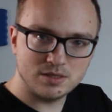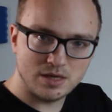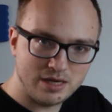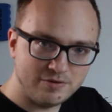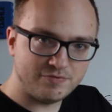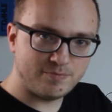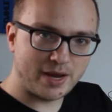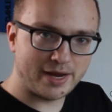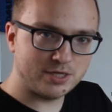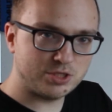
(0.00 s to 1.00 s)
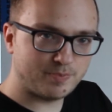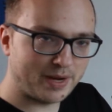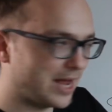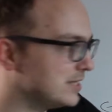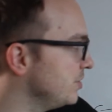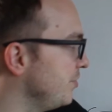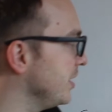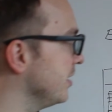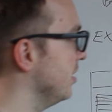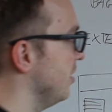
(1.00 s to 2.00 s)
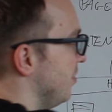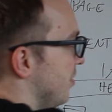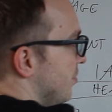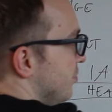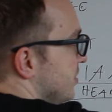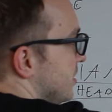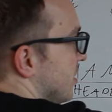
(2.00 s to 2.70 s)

leaf page by entering the root